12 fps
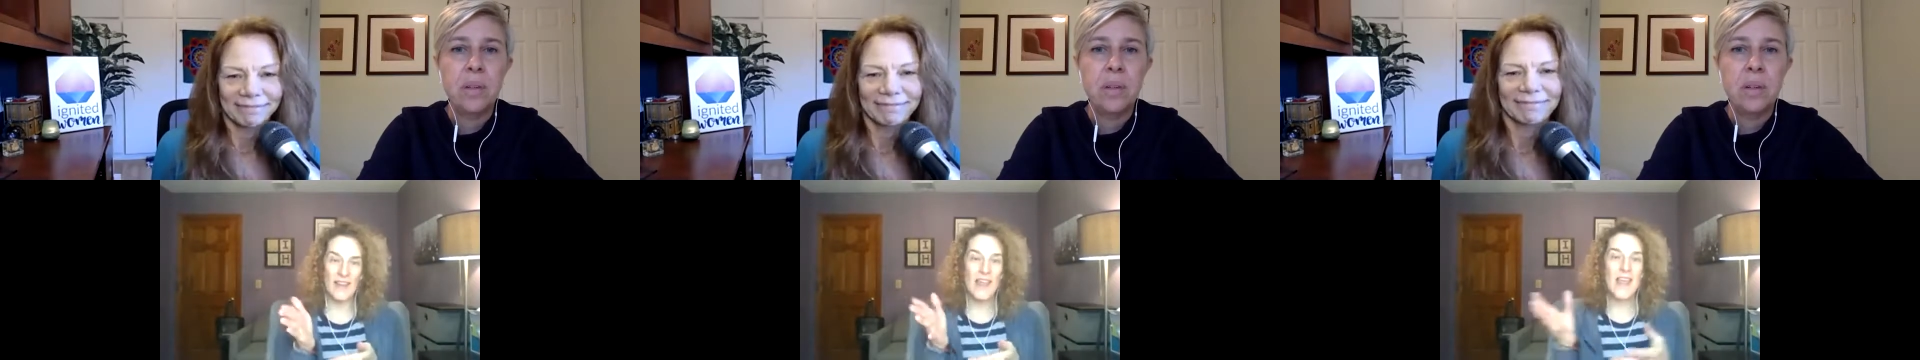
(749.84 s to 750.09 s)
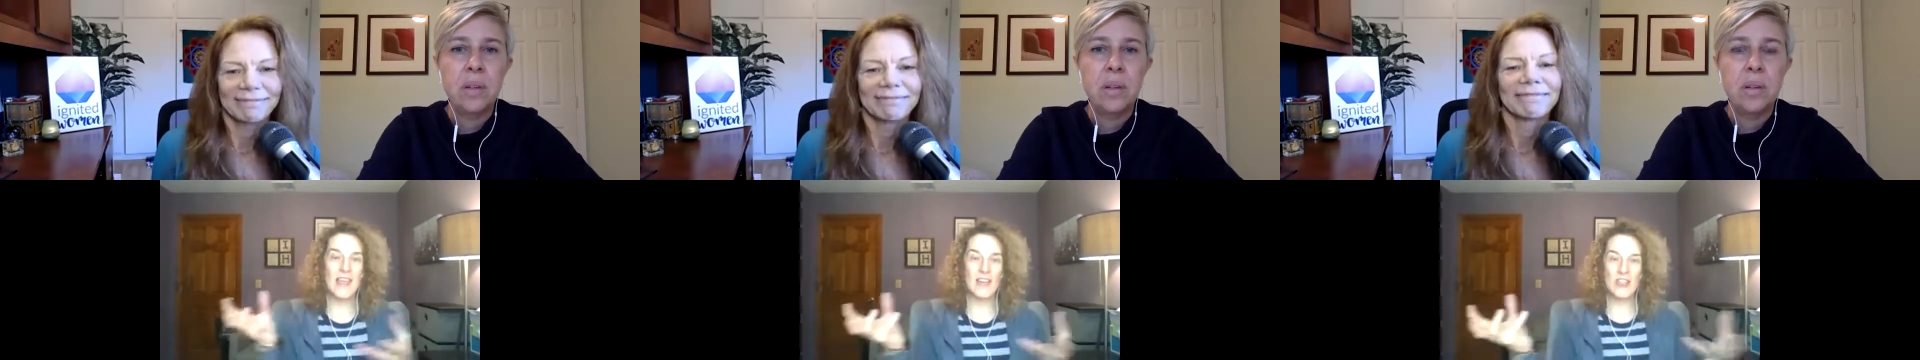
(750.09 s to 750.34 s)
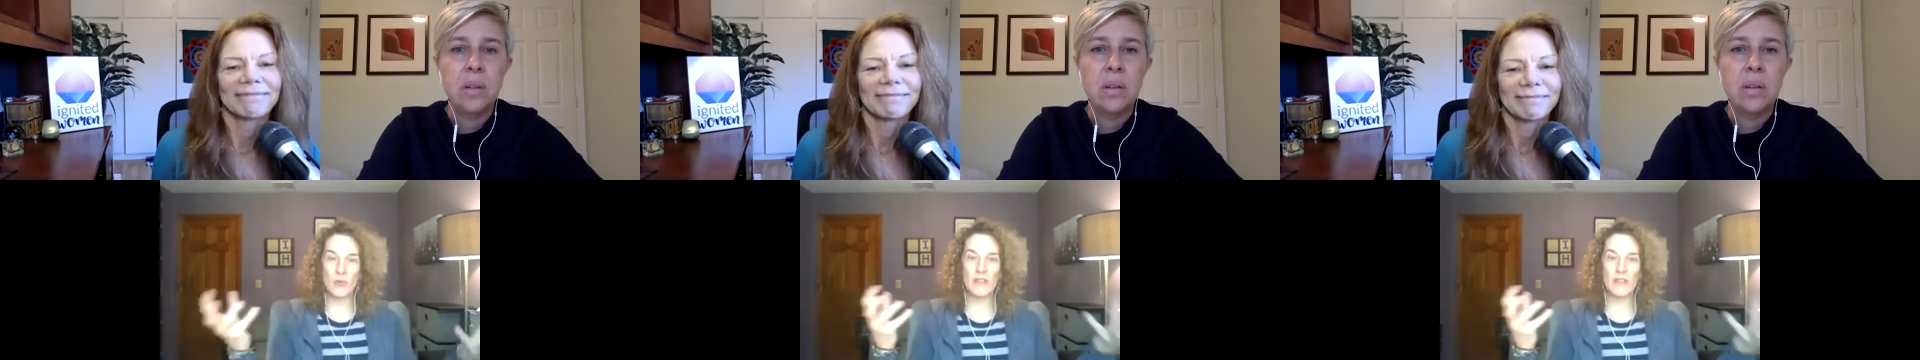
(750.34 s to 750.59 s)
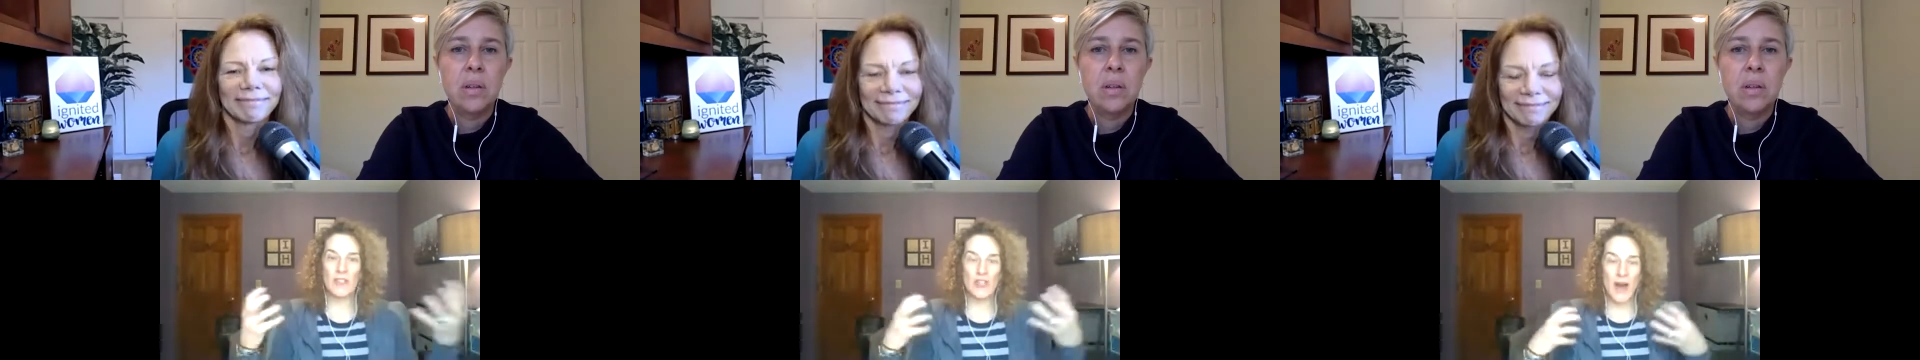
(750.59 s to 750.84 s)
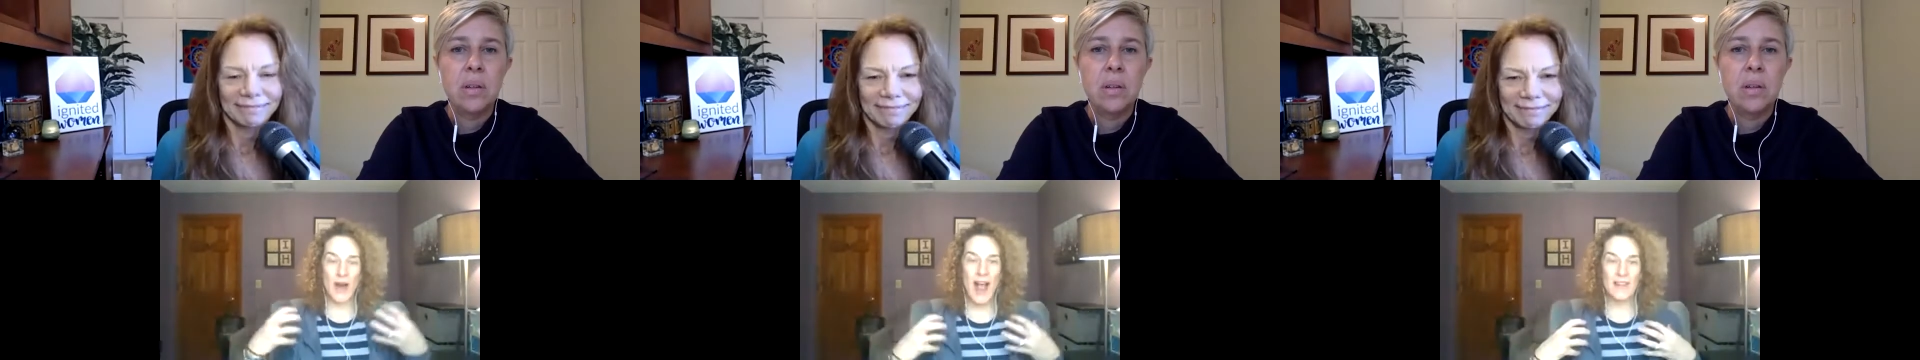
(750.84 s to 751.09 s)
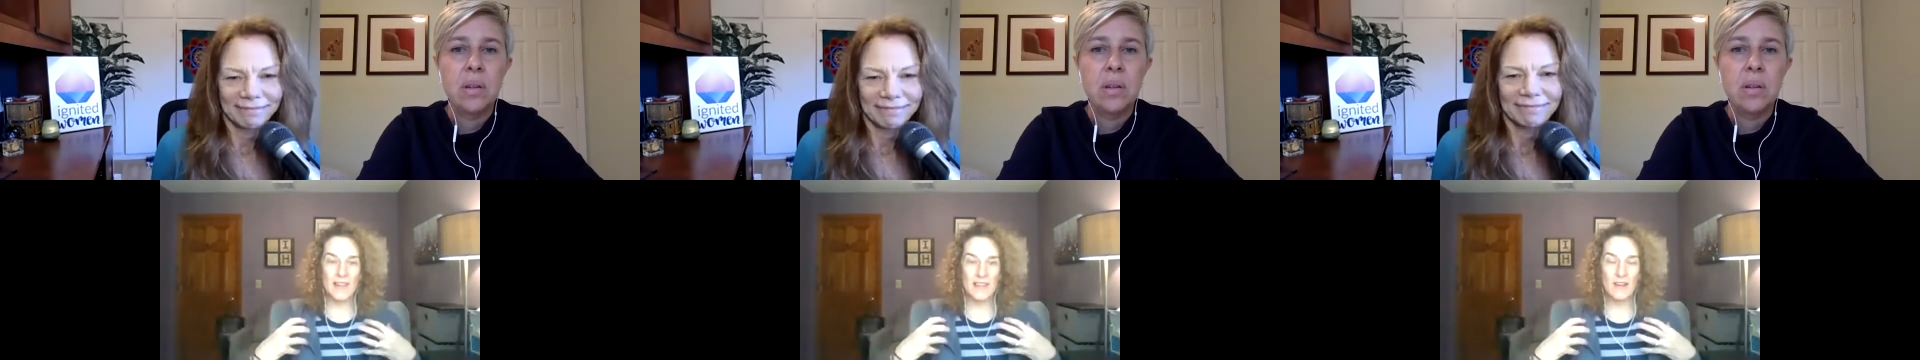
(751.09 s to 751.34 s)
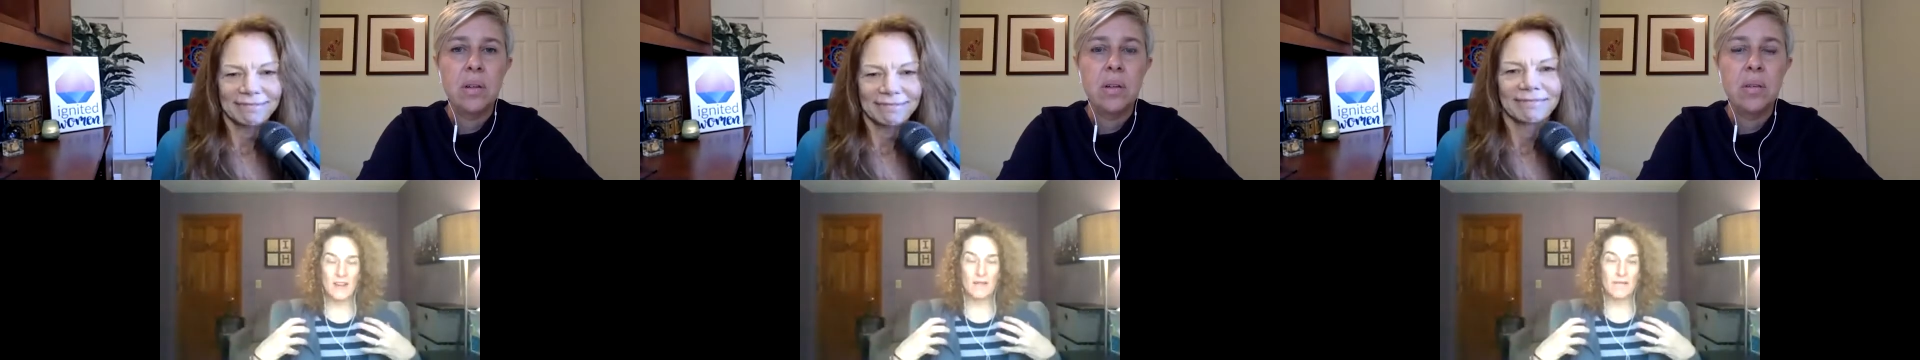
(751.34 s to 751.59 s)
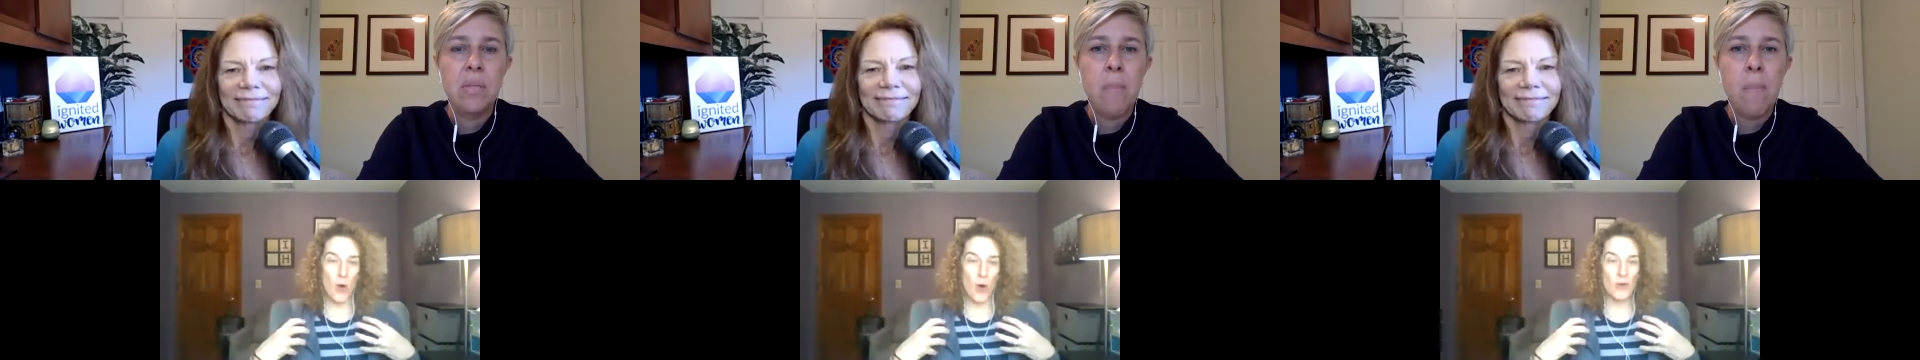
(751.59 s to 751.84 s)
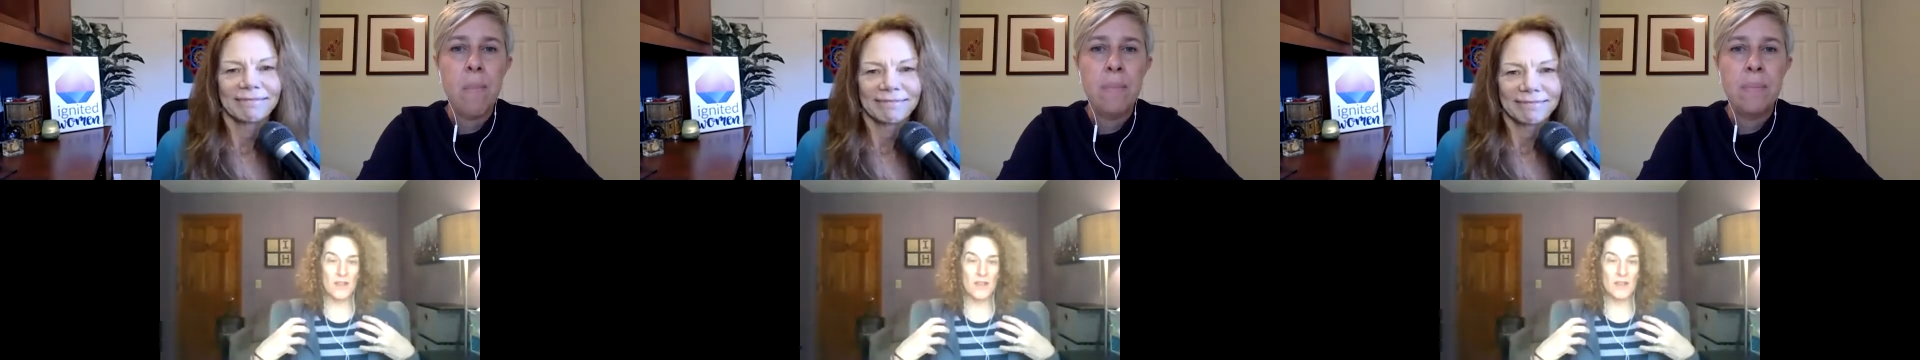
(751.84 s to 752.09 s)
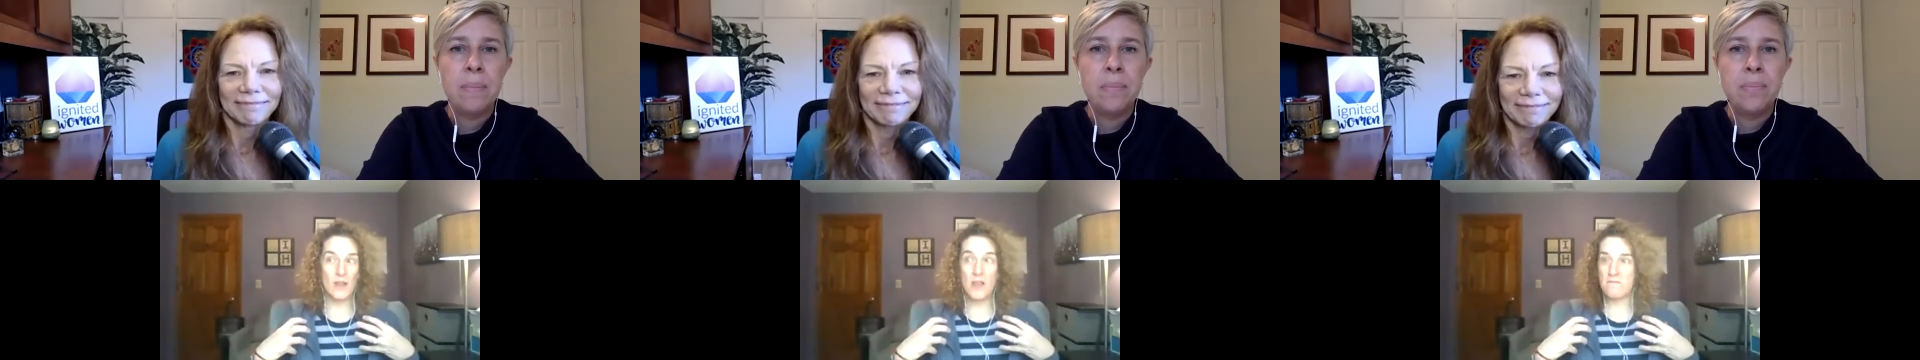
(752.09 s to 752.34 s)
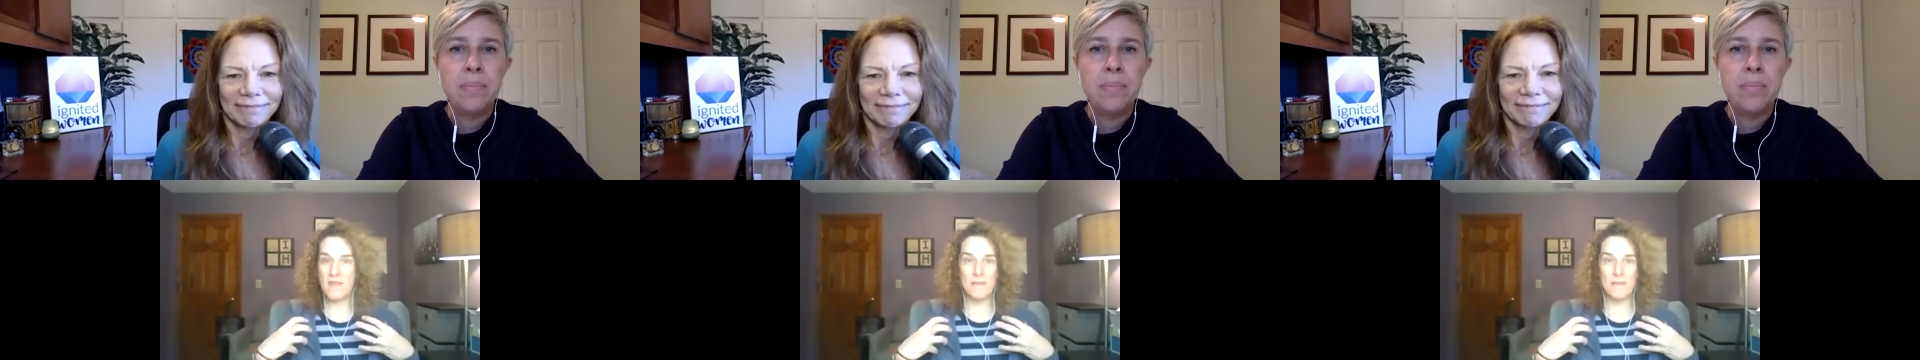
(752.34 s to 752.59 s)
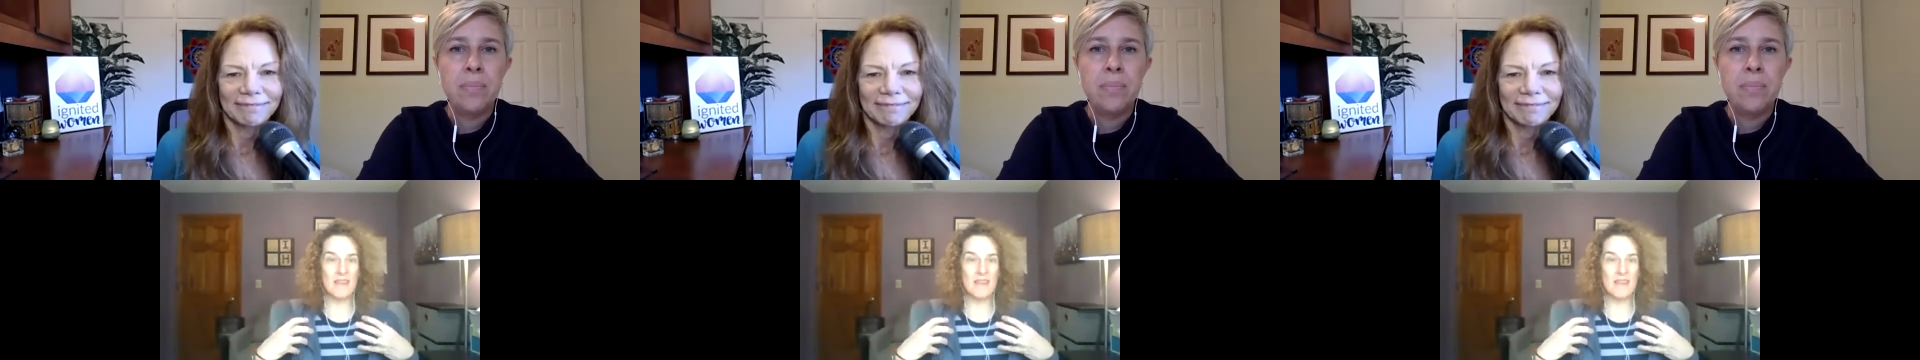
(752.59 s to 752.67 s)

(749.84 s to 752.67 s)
Speaker 1: and you will attract folks. Maybe